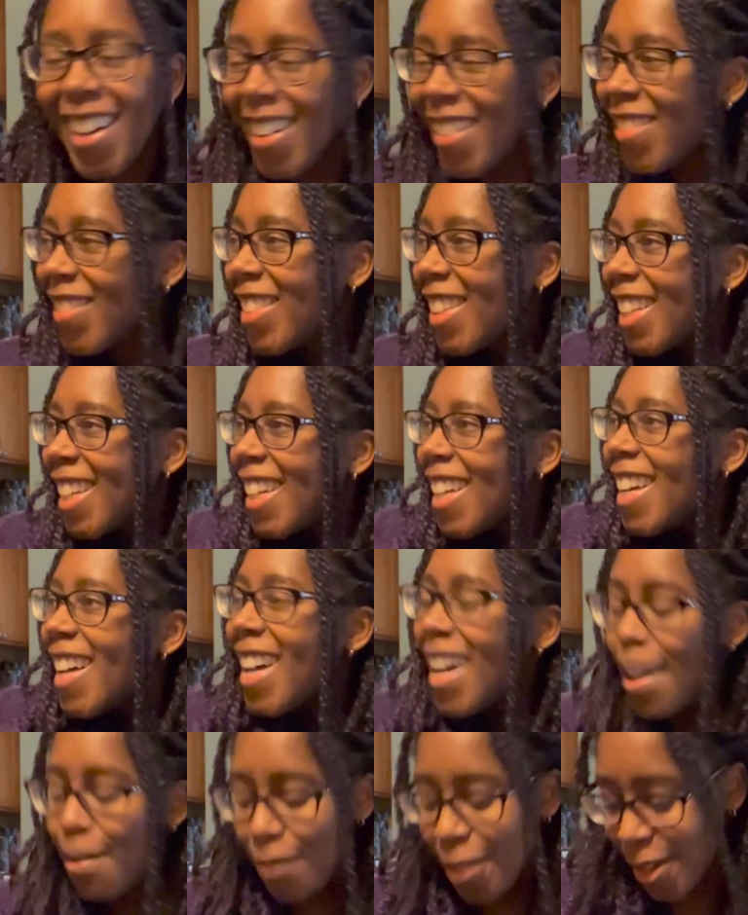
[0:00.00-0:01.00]
Um,
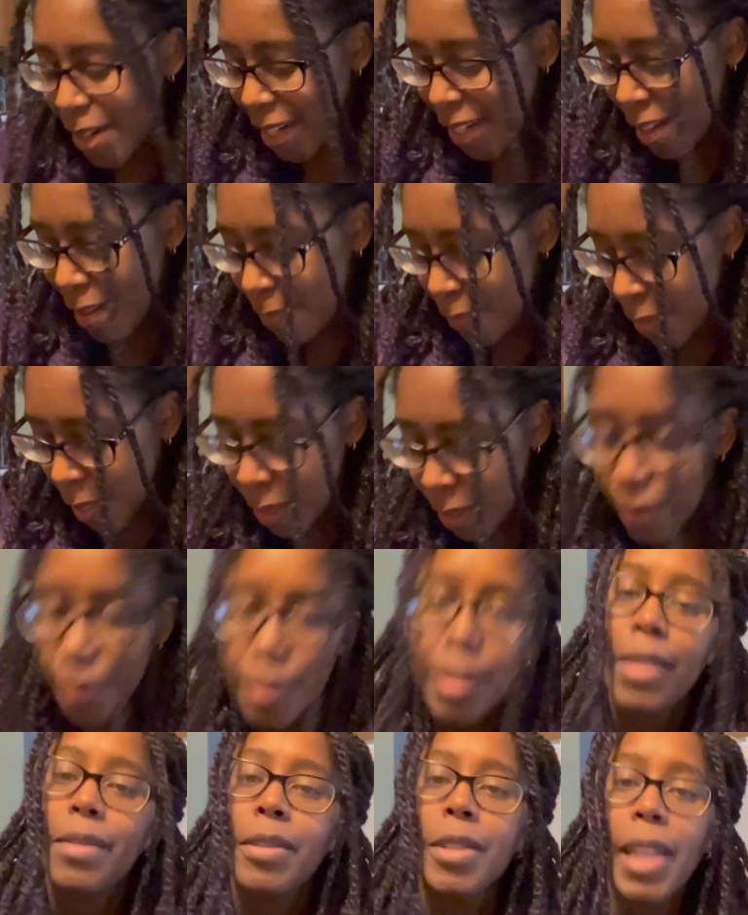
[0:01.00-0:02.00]
I'm very comfy,
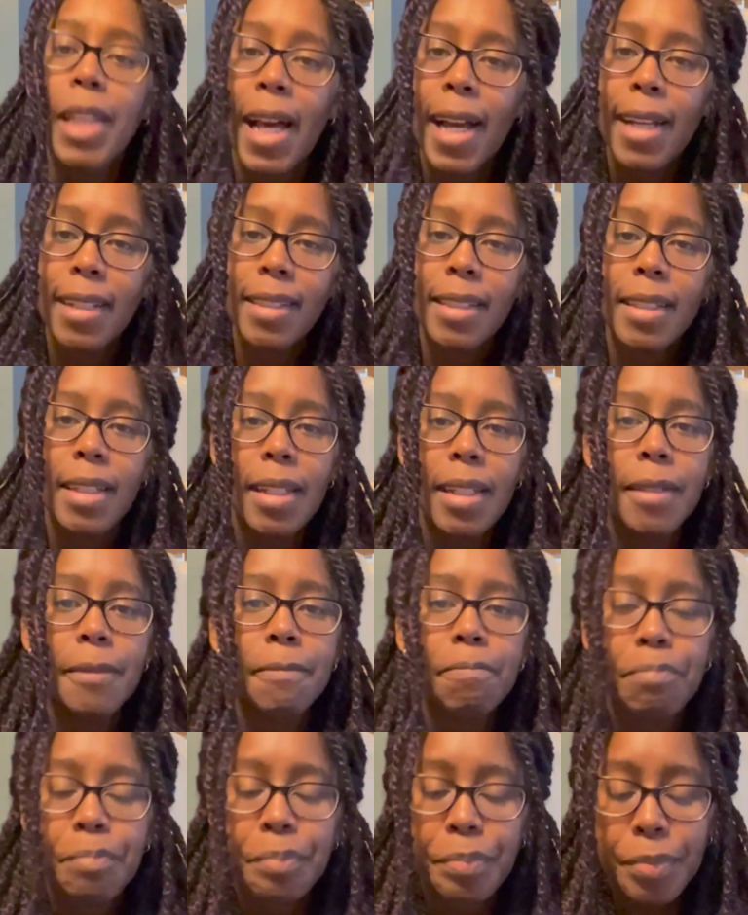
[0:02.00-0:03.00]
cozy, relaxing,
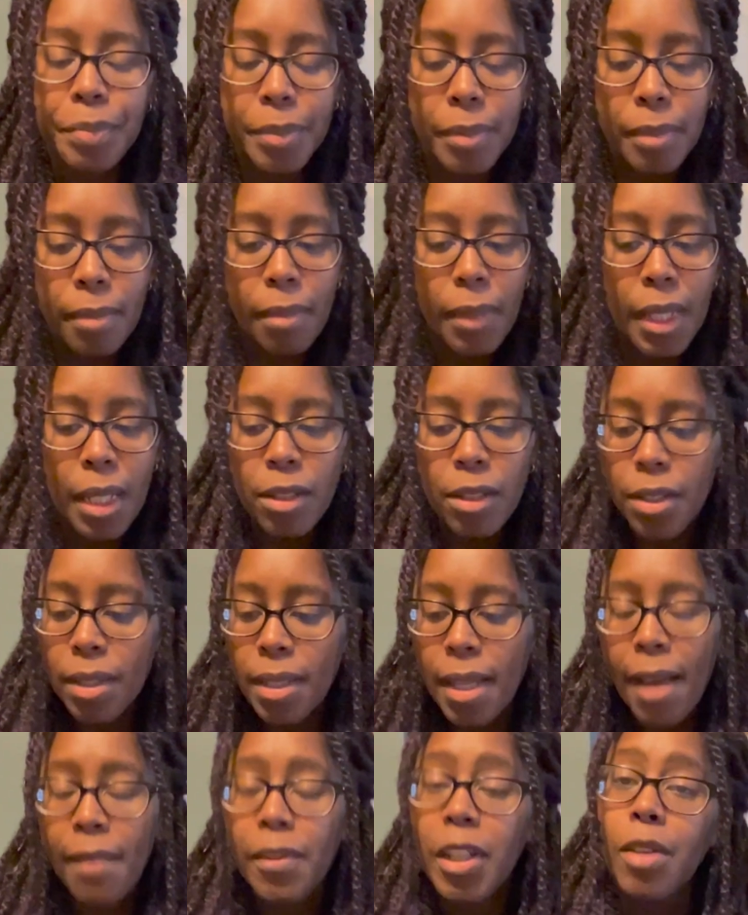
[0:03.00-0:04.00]
just
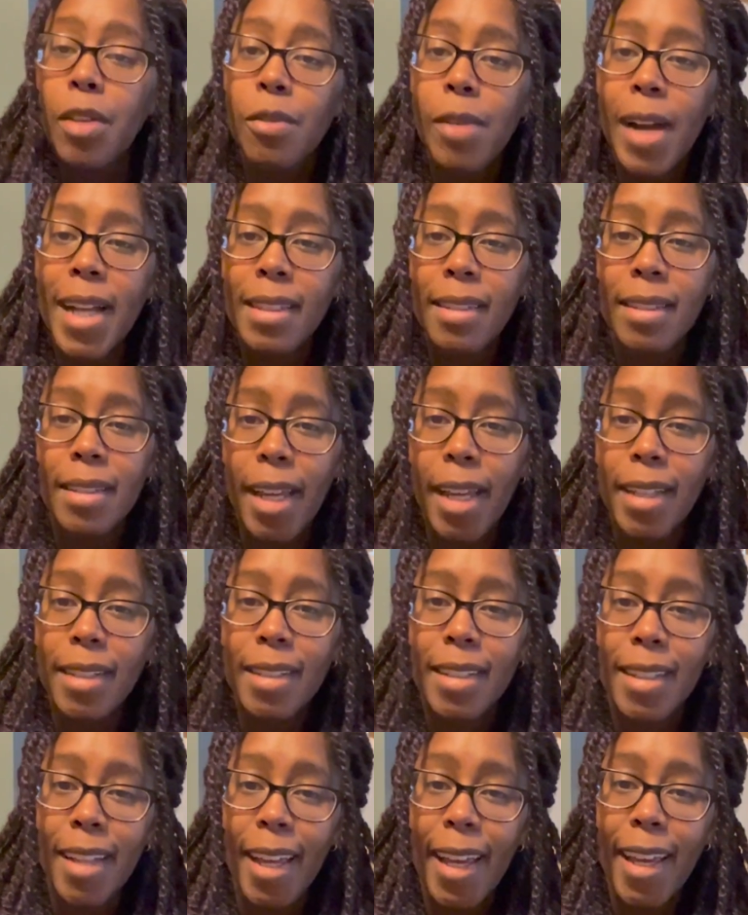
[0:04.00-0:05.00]
having a rest day
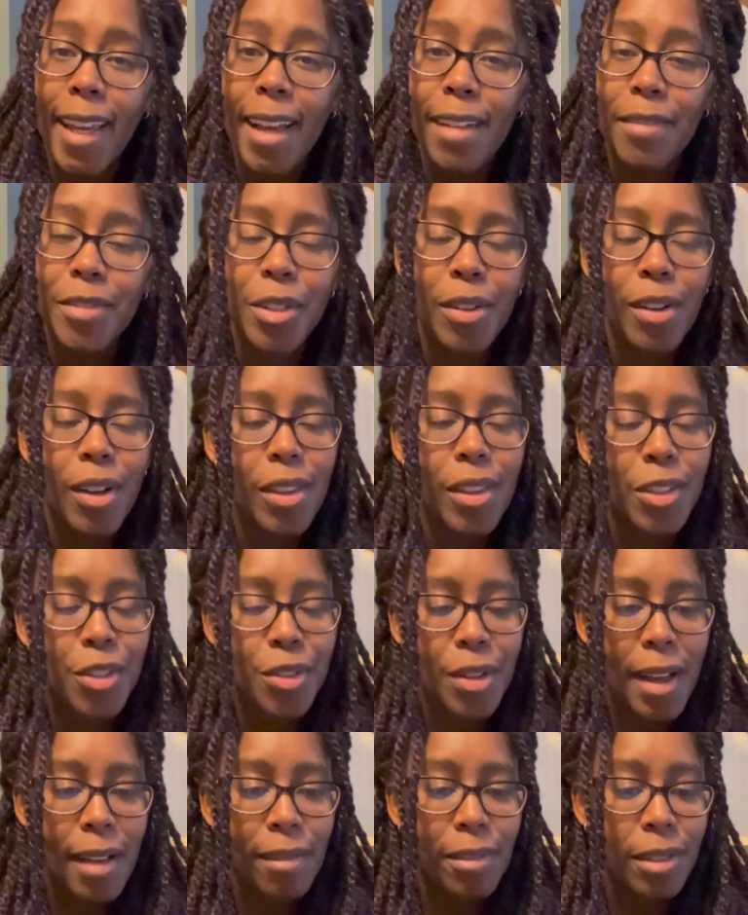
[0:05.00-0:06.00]
today after all the
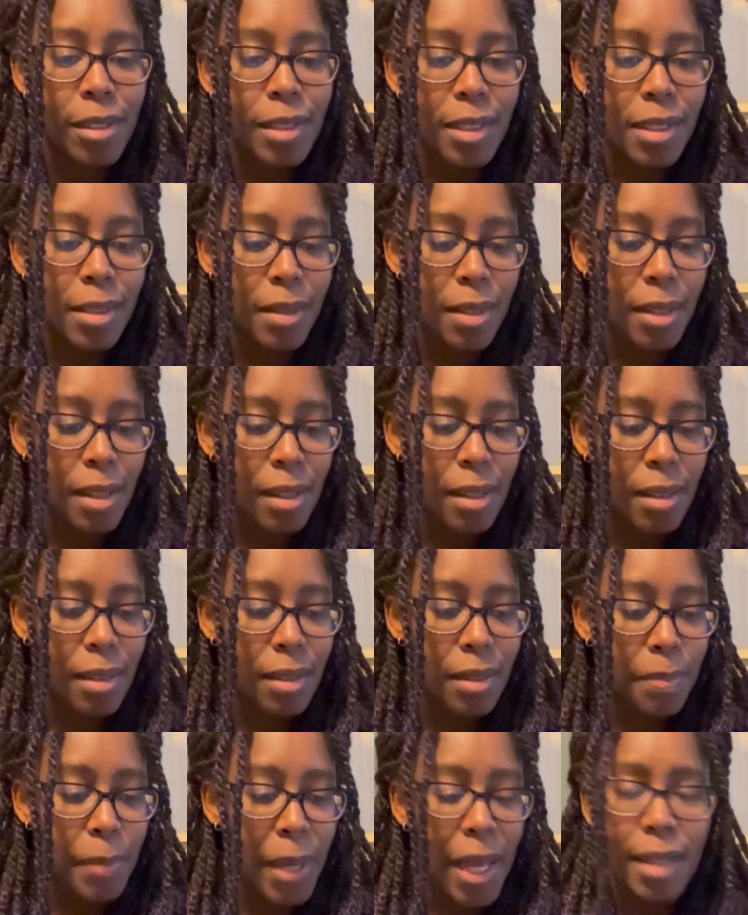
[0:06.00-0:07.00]
travel this uh,
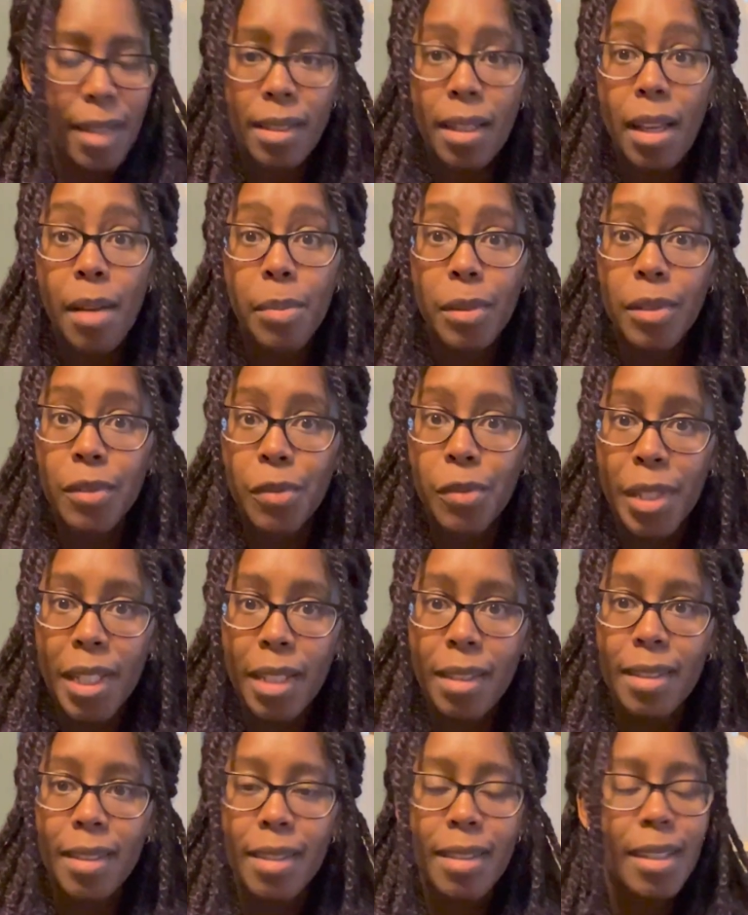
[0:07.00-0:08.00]
past couple of
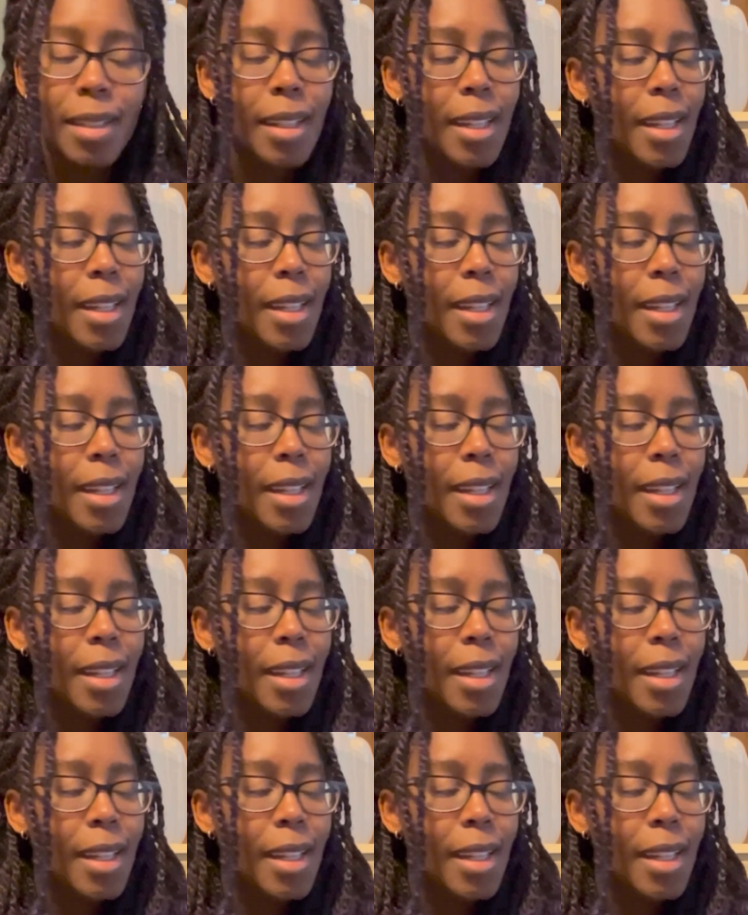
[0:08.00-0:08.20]
weeks.